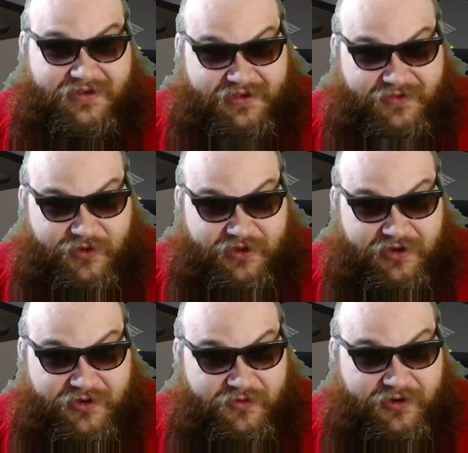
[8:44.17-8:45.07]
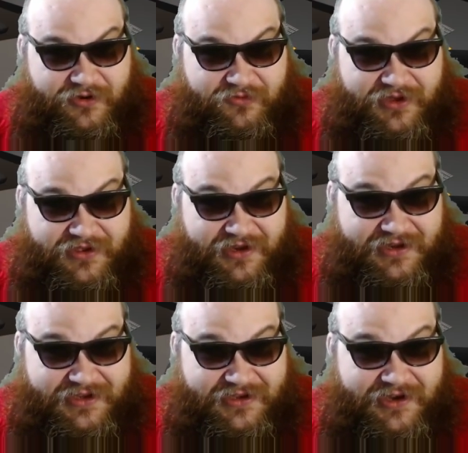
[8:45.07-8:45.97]
Guess what? We're going to
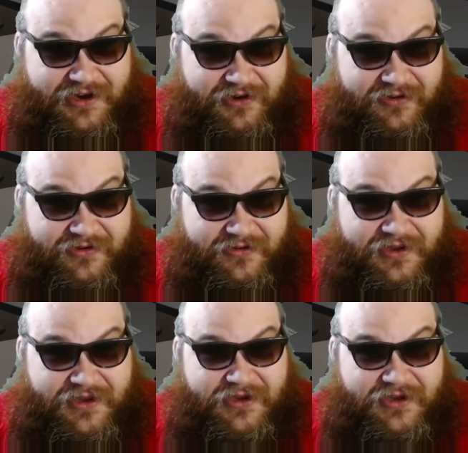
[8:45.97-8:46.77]
reassign the entire crew.